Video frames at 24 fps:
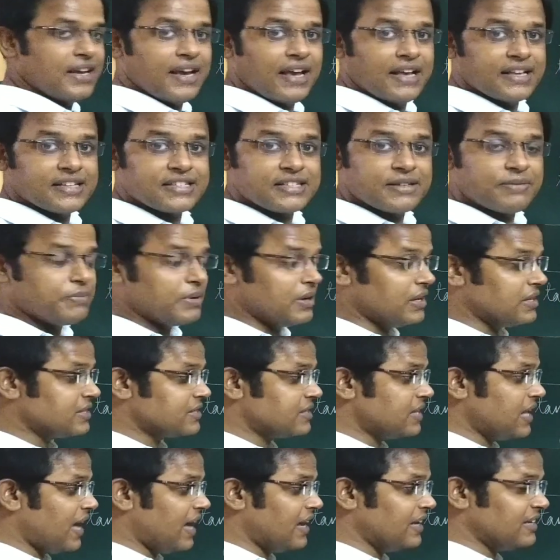As simple
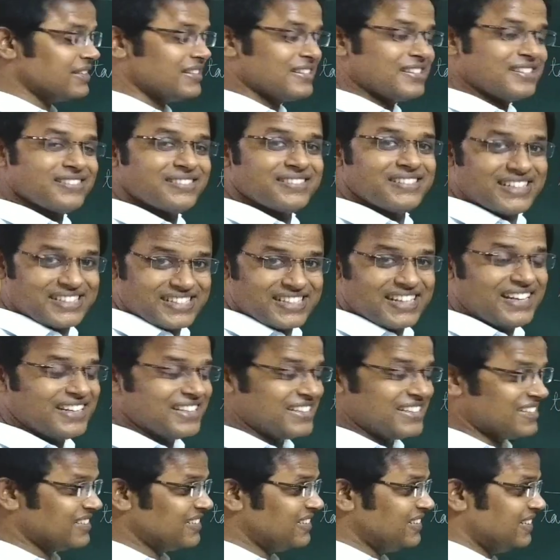as that. That's
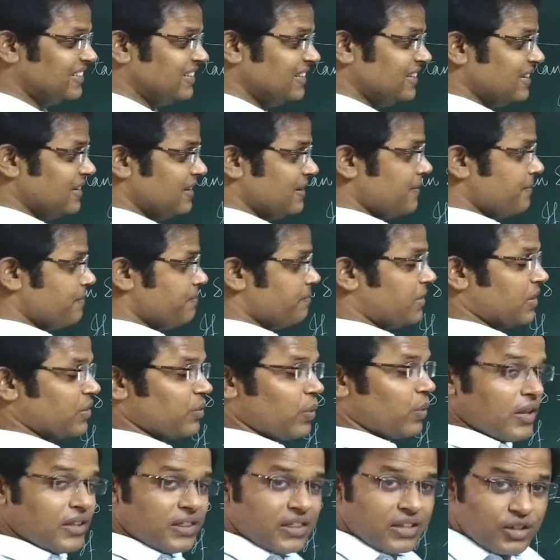it.
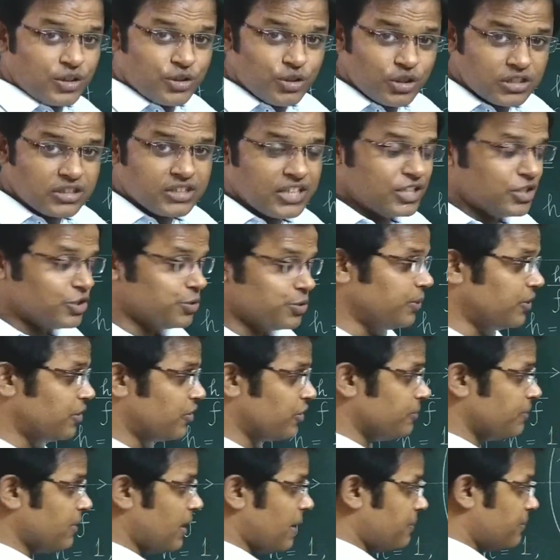But one good thing to be
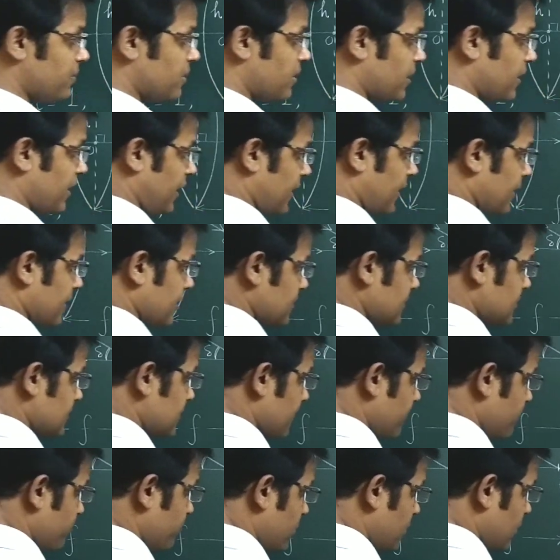remembered
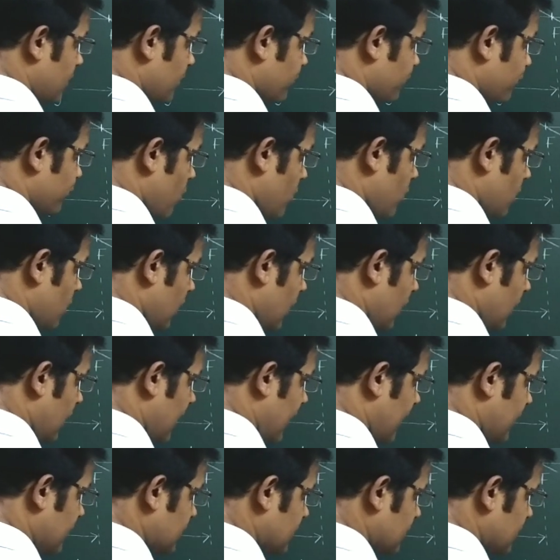is the focal
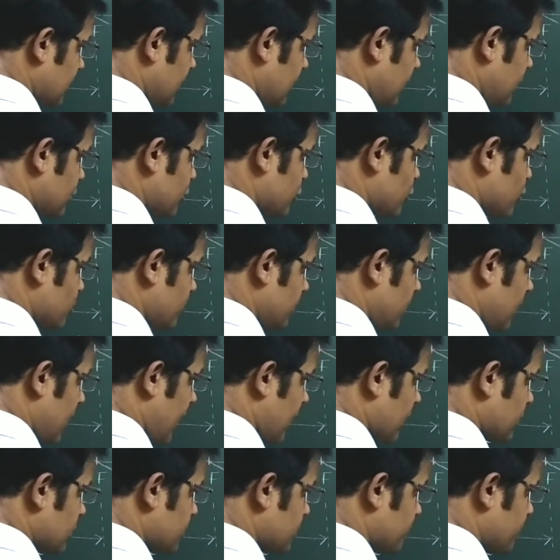length needs to be
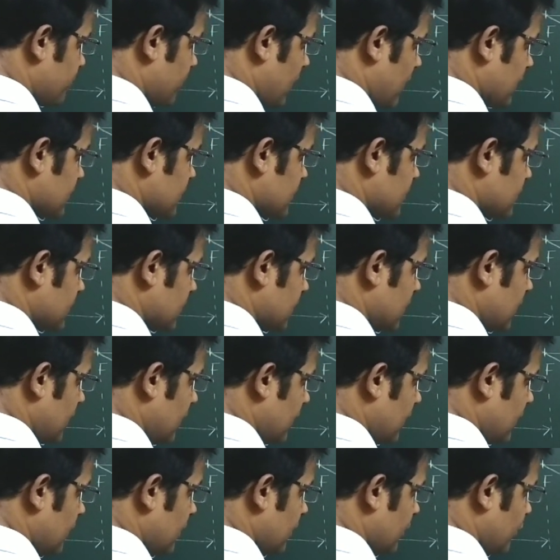expressed
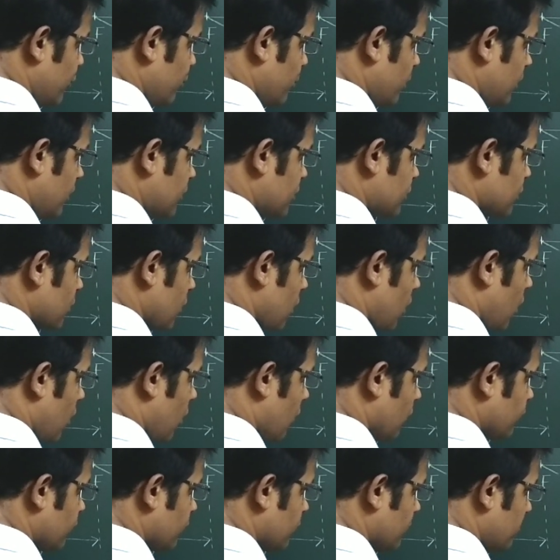in the units
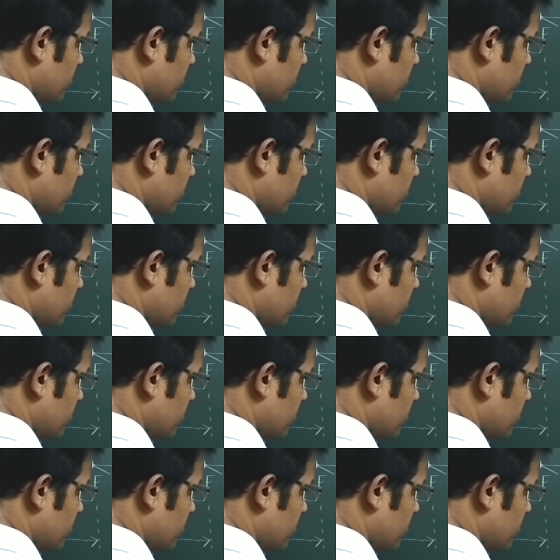of